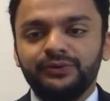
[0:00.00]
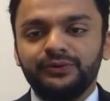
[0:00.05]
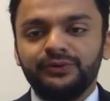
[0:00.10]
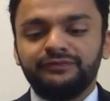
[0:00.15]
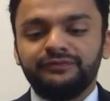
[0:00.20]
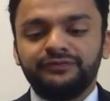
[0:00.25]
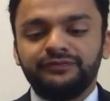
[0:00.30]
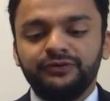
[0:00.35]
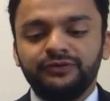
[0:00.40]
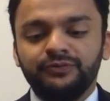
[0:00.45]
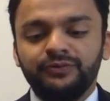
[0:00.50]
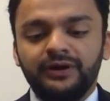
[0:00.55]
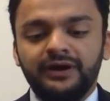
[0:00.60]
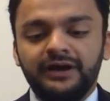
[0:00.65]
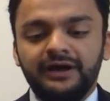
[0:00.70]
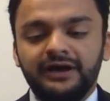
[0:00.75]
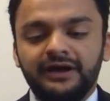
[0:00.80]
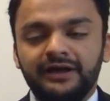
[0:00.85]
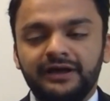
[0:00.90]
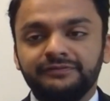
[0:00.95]
if
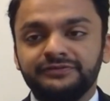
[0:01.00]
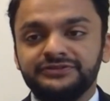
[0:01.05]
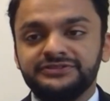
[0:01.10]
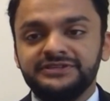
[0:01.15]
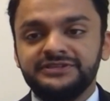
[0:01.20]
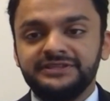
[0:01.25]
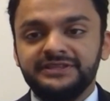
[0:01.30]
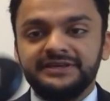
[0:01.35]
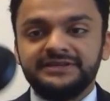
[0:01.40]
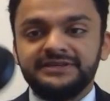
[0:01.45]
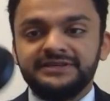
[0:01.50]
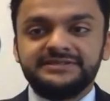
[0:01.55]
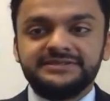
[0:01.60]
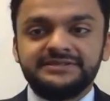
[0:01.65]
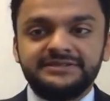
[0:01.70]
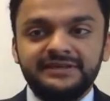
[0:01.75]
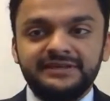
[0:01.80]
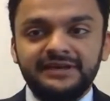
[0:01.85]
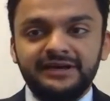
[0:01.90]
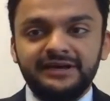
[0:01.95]
you see
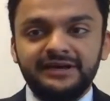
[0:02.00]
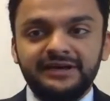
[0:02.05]
this,